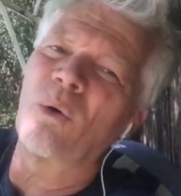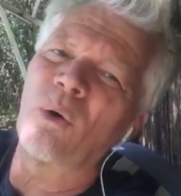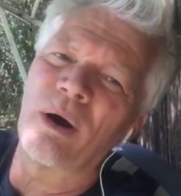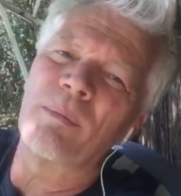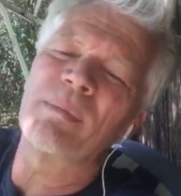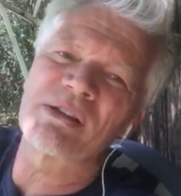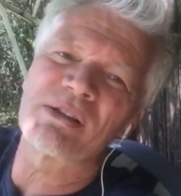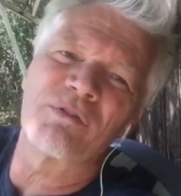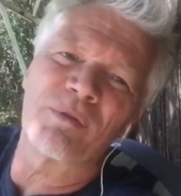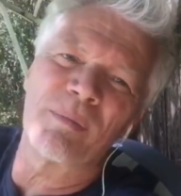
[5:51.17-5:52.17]
or
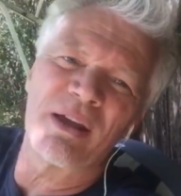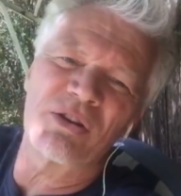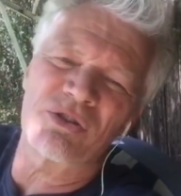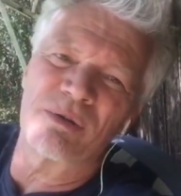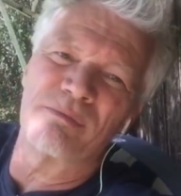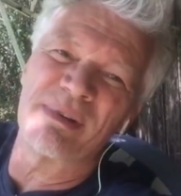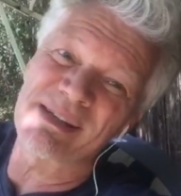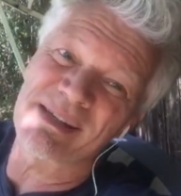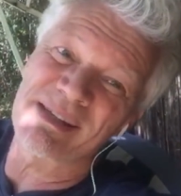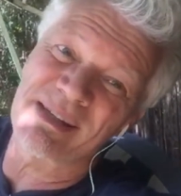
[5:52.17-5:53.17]

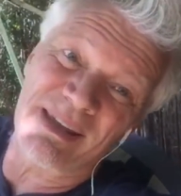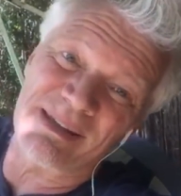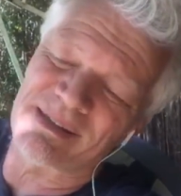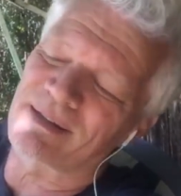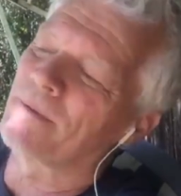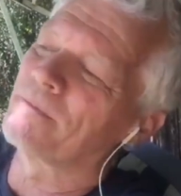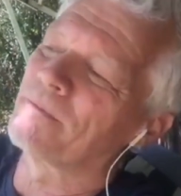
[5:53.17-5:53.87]
misinformation, mistakes.